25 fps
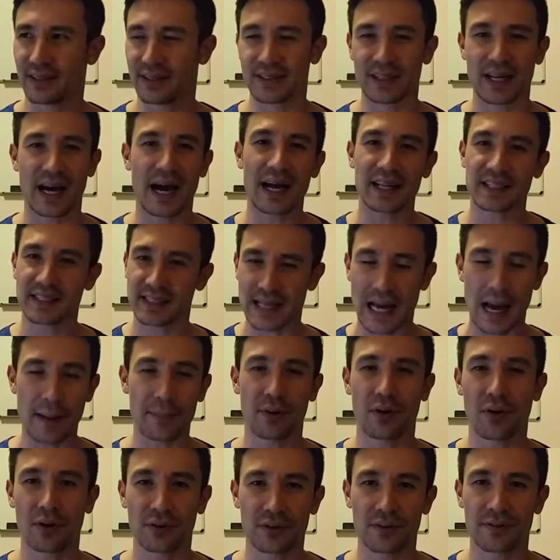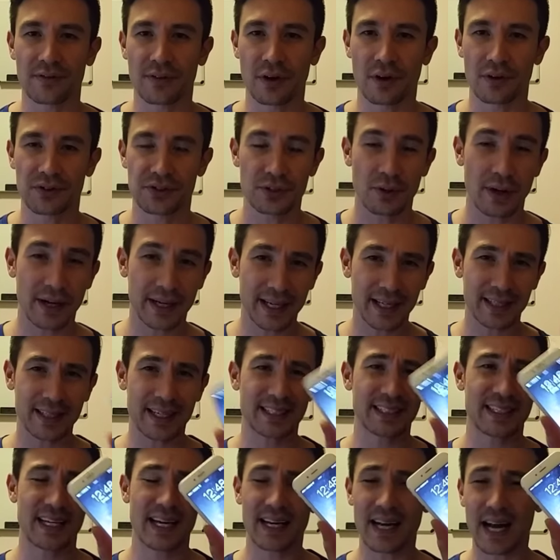non-stop on the phone. So I get
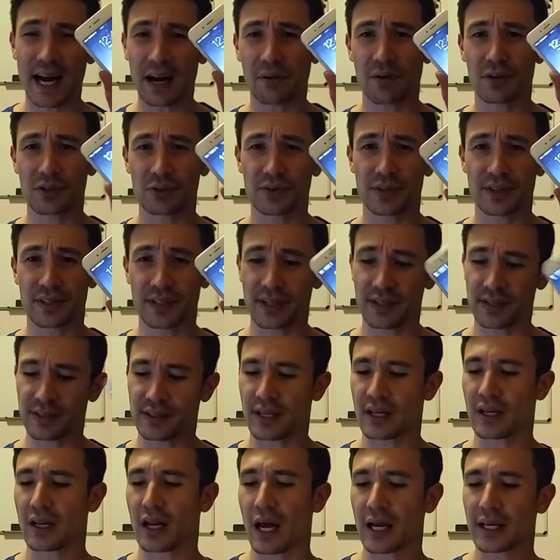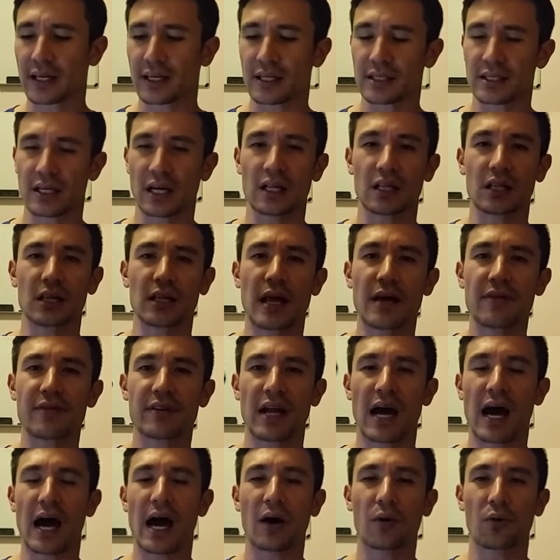like 10 hours with this, and I get
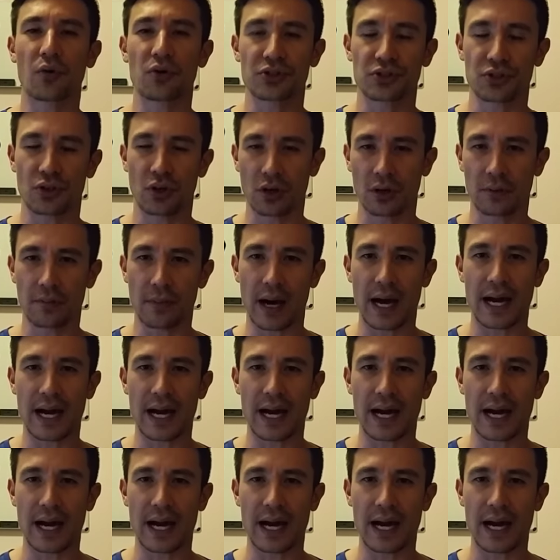11 hours on